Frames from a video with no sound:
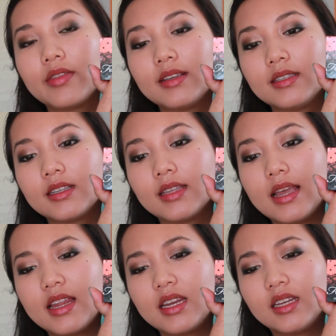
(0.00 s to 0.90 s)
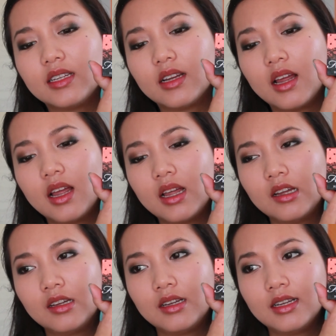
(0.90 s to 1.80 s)
This is in
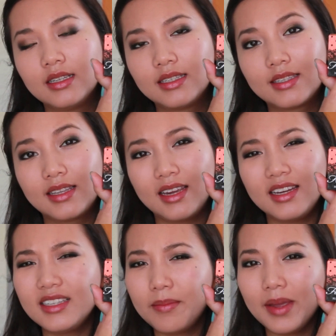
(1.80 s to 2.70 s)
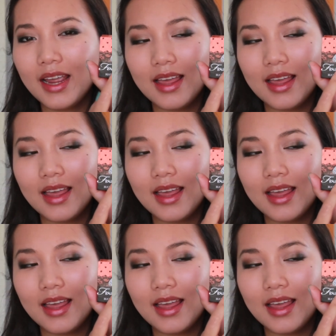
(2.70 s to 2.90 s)
Skinny Dipping,